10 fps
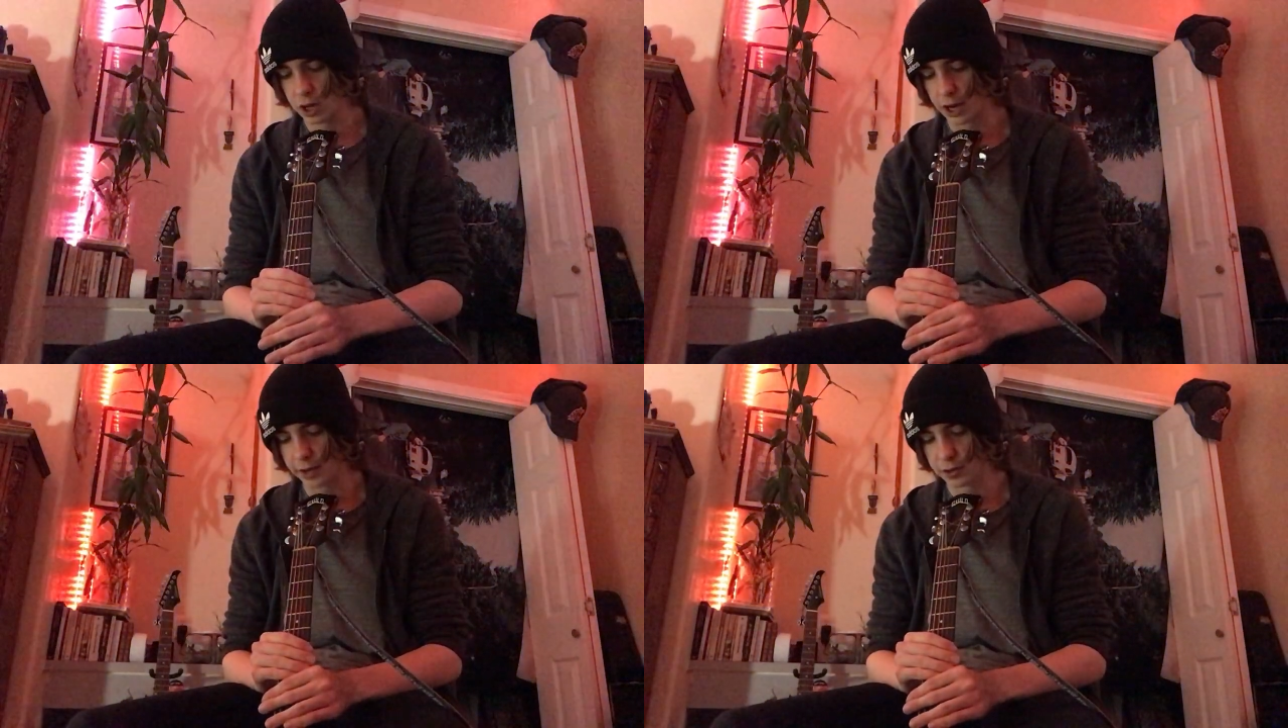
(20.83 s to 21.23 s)

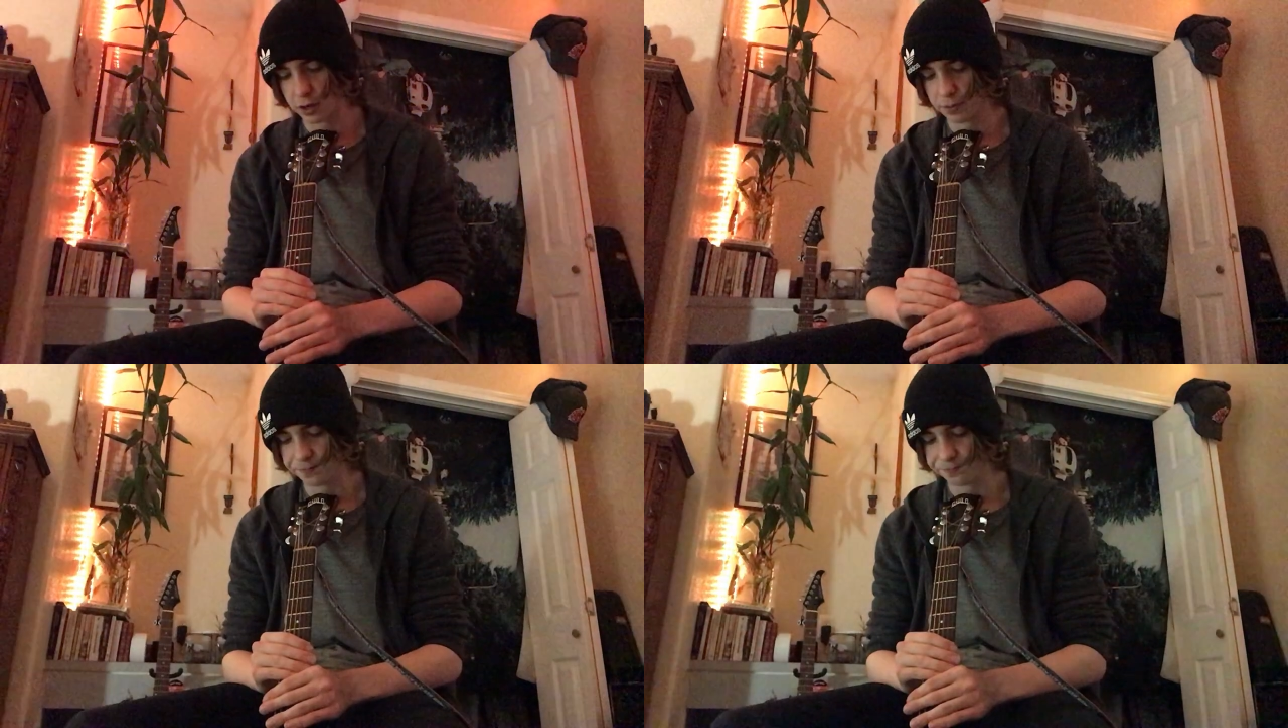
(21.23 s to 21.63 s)
And
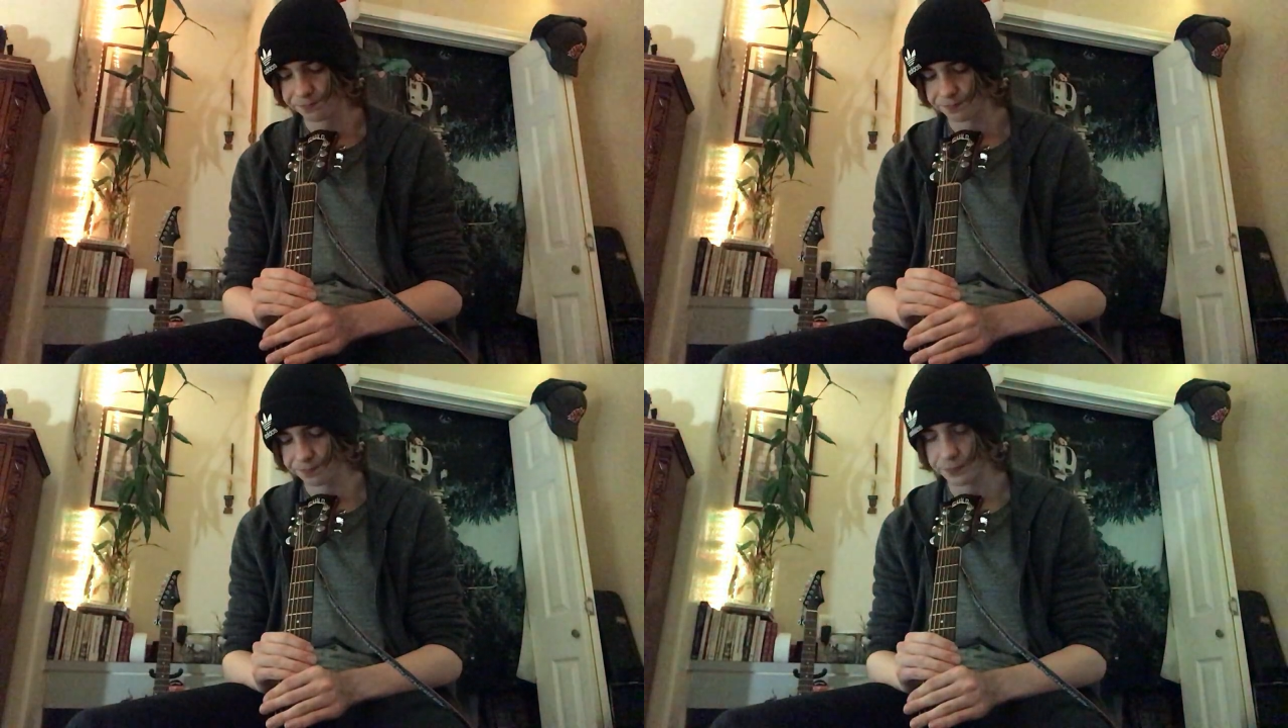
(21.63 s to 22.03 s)

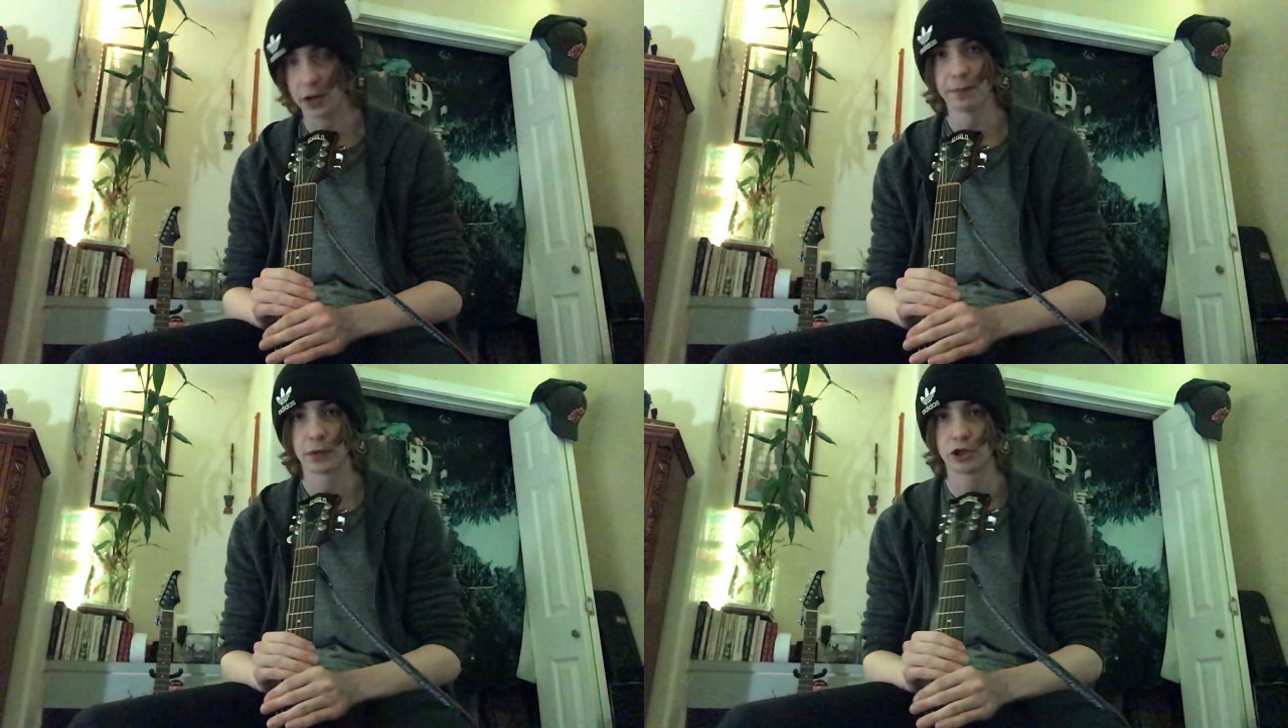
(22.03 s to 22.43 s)

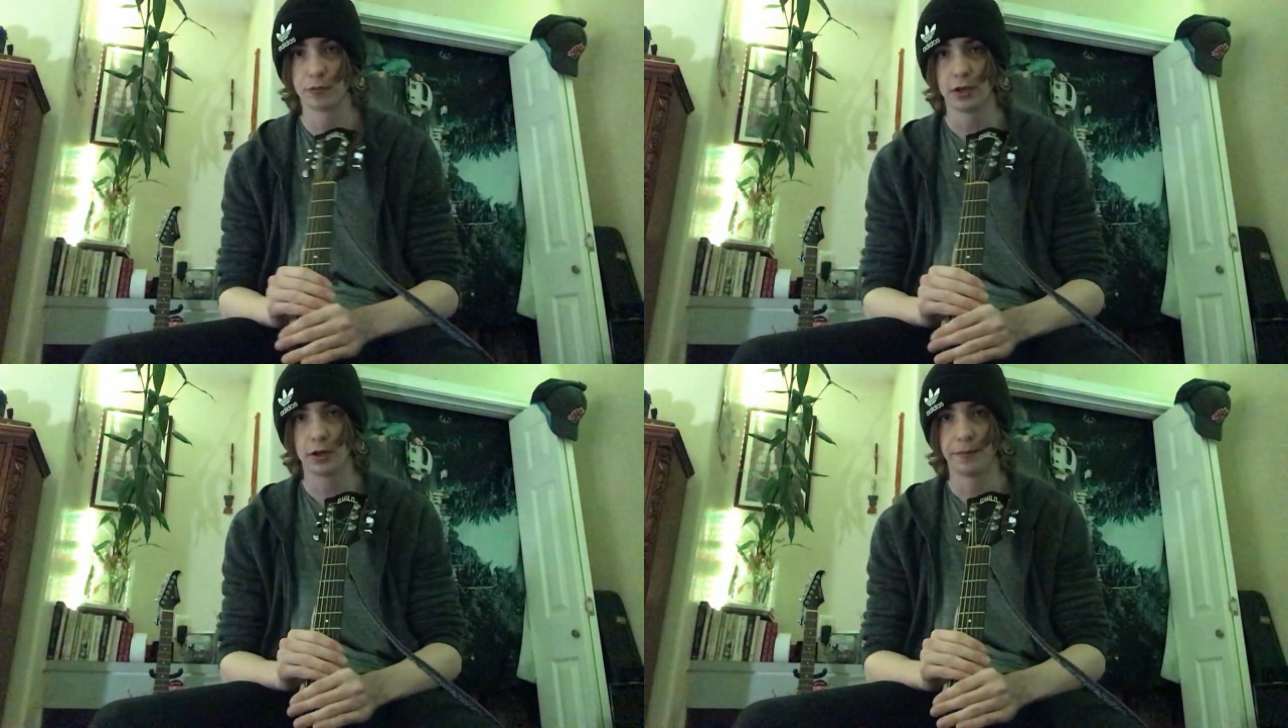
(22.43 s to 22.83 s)
yeah, that
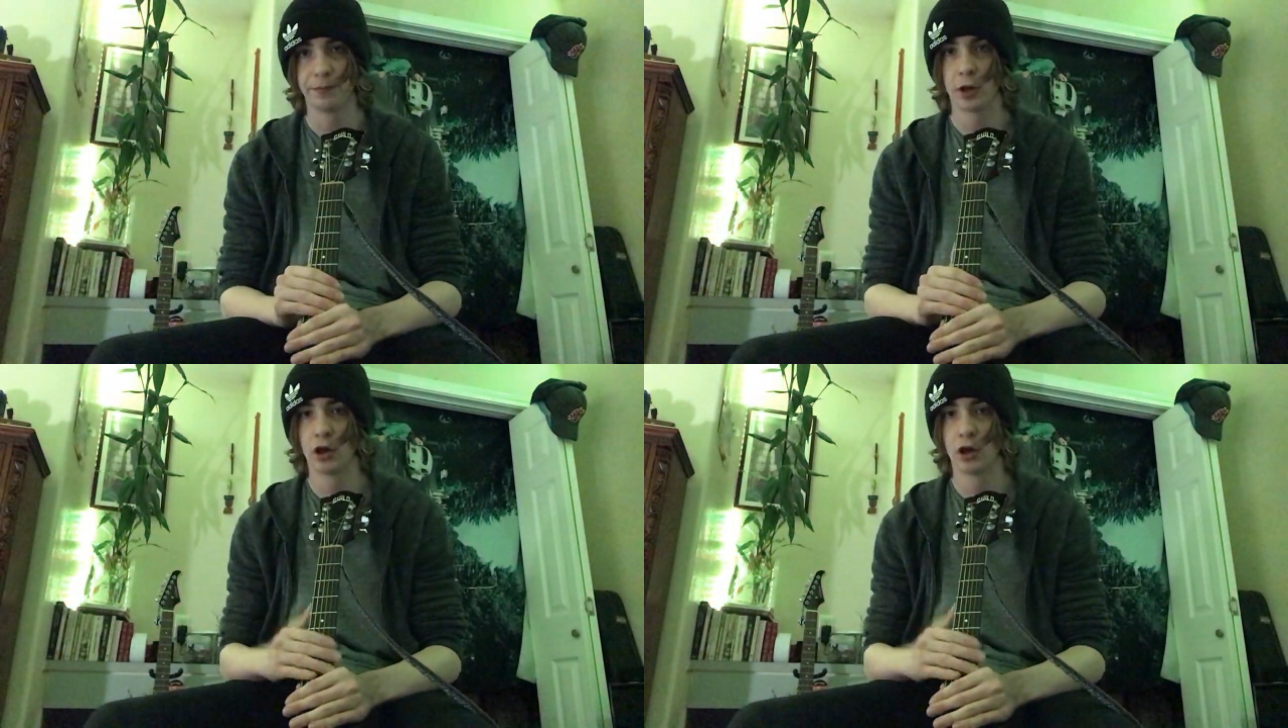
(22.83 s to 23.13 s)
should be it.